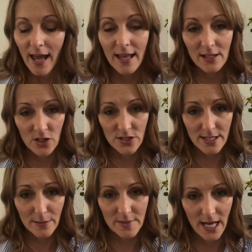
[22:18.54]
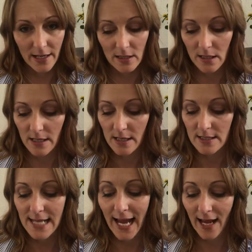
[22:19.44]
And her subtitle
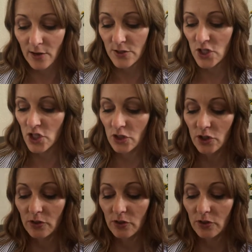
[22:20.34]
is How to Turn